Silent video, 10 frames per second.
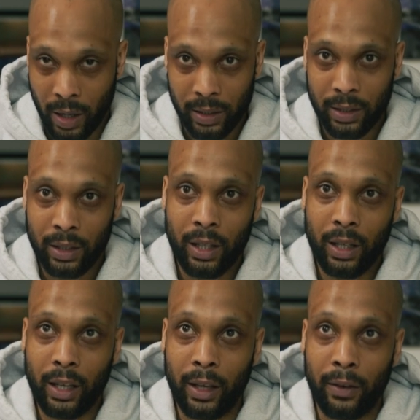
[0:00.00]
Yes.
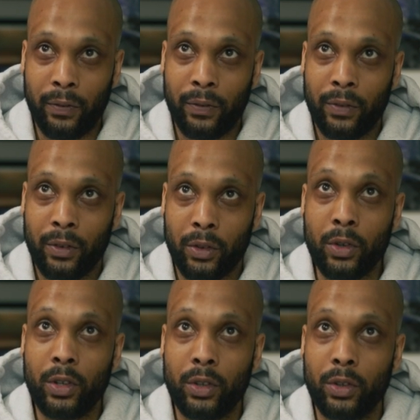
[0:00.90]
If
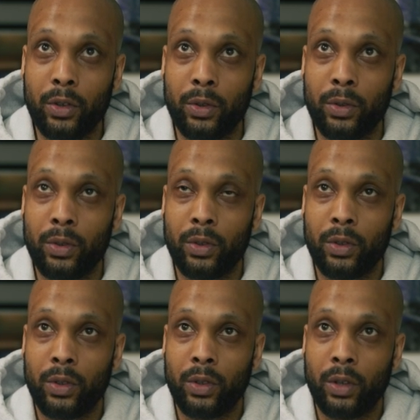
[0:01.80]
you can do,
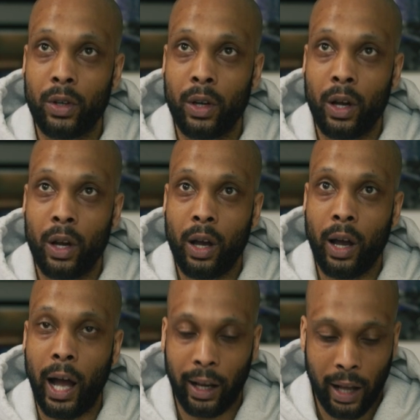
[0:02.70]

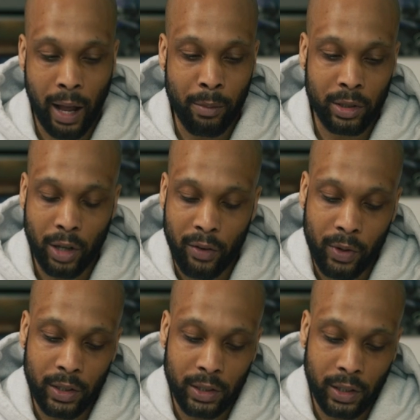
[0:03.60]
I, I'm a
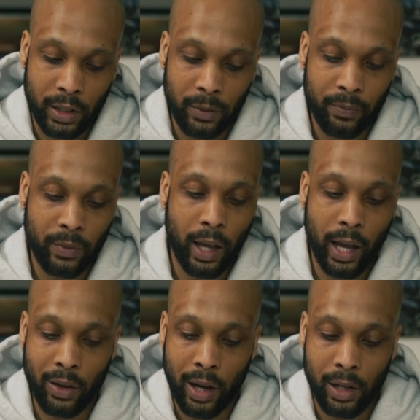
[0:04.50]
software engineer,
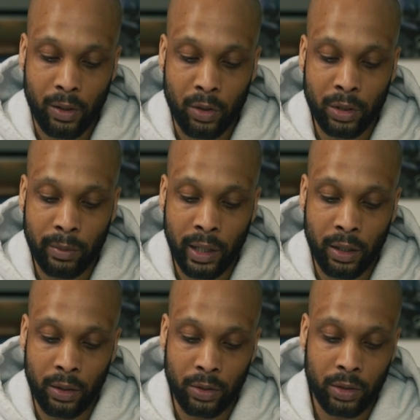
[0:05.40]
I know how to grow
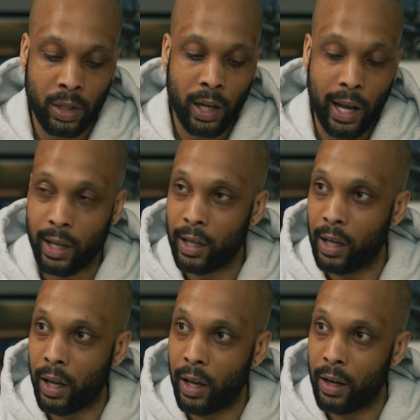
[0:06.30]
tomatoes, I can
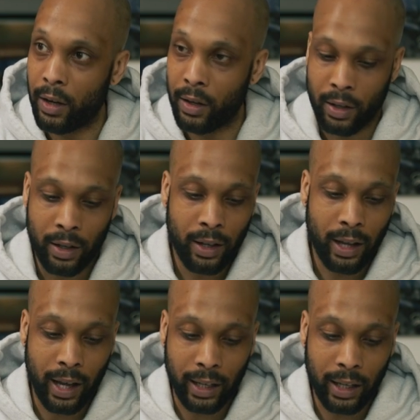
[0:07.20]
cut hair,
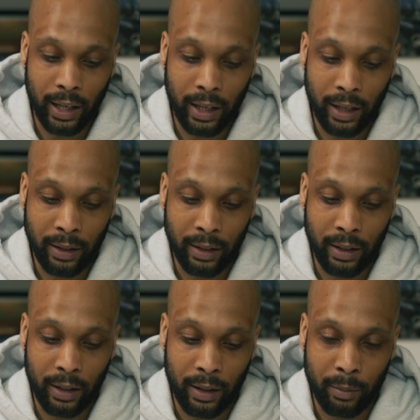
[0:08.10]
I
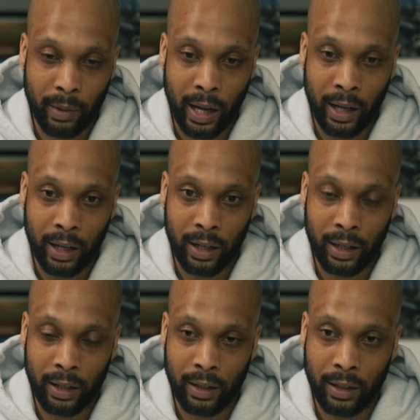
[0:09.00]
can um, uh,
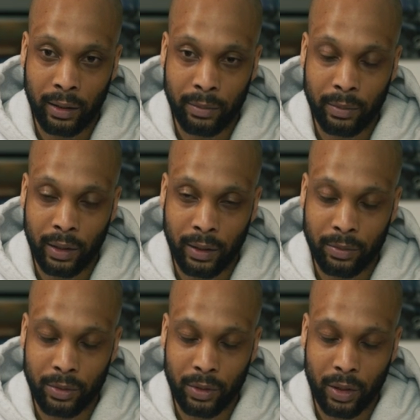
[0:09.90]
uh, uh,
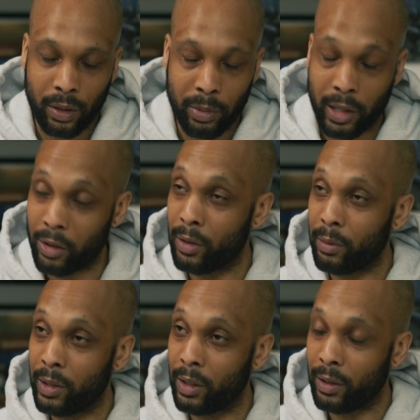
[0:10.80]
Uh, be
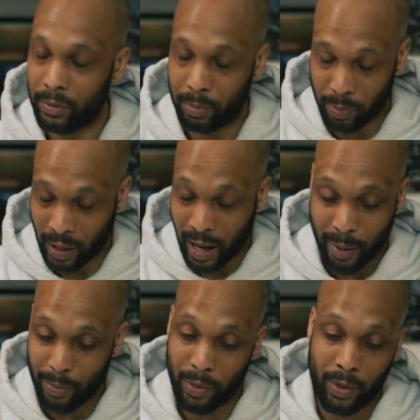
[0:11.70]
a be a
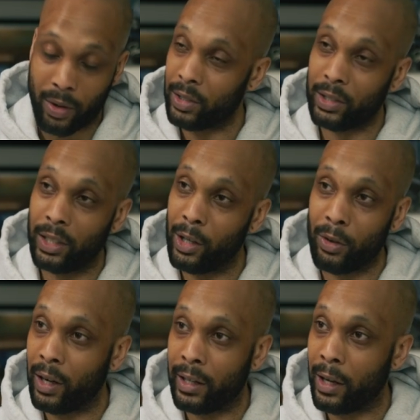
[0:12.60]
cop or a C E
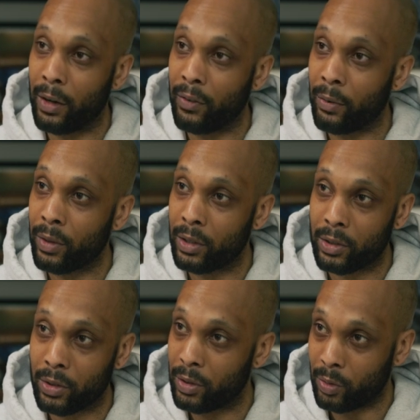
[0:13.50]
O right now if I
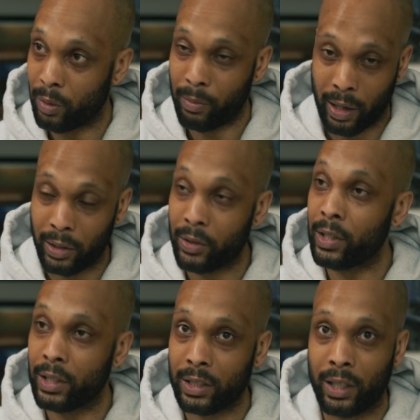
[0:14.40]
wanted to. Right, That's what right. my
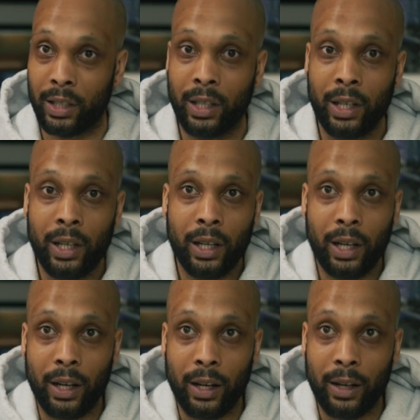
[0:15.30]
degree is in.
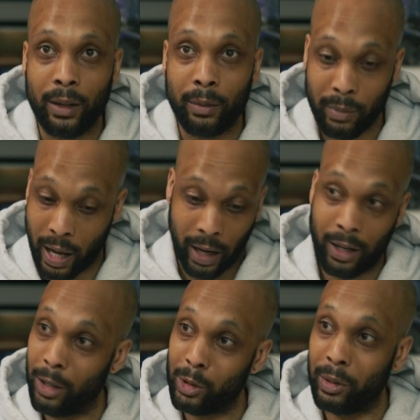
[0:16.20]
Um, I
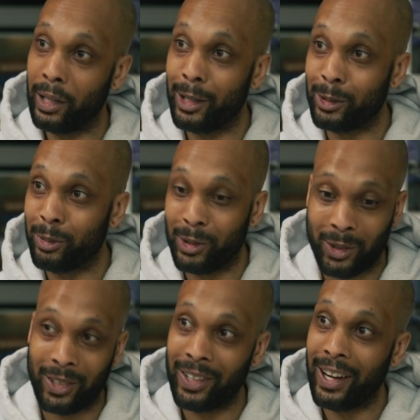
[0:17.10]
can also be an
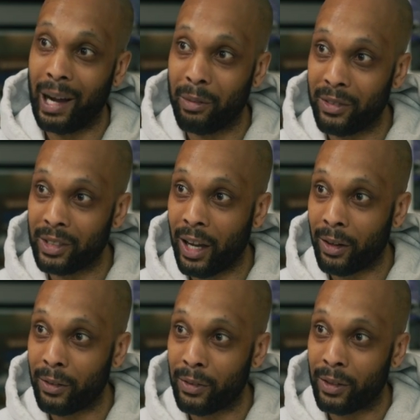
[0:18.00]
entrepreneur. I'm a
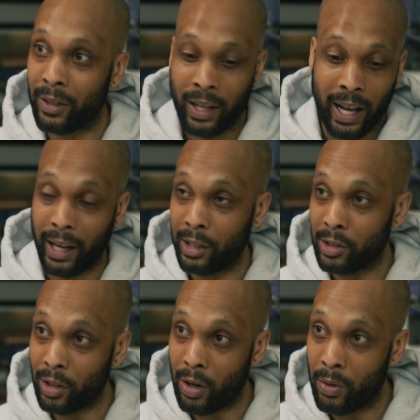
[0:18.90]
photographer. I can
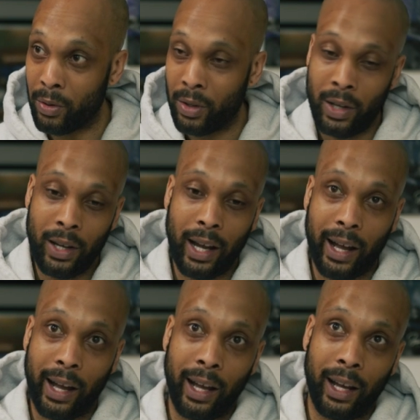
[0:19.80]
sew.
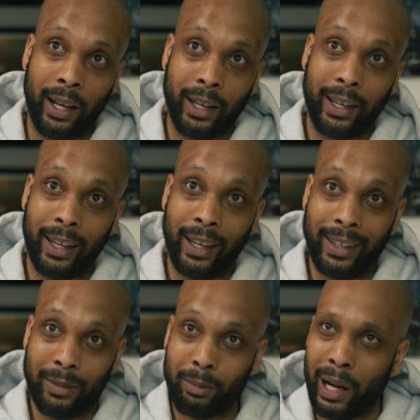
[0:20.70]
I
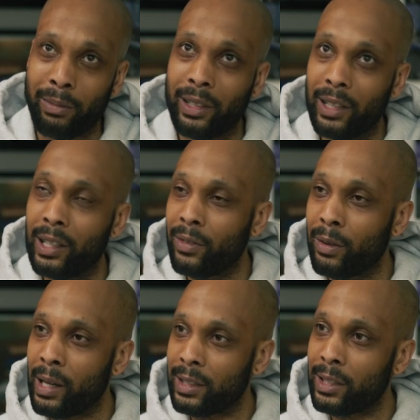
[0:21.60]
can probably live
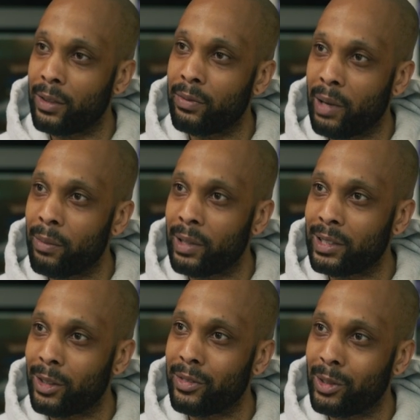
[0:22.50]
on myself, by
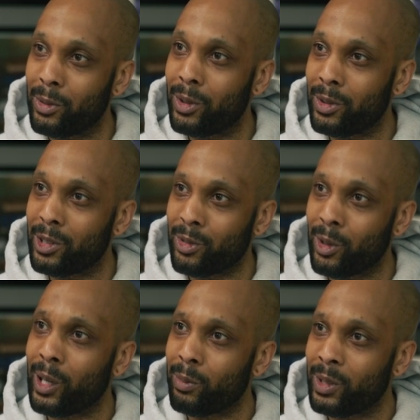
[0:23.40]
myself in the wilderness
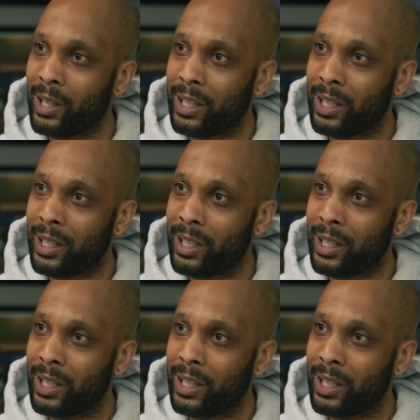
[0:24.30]
for a couple of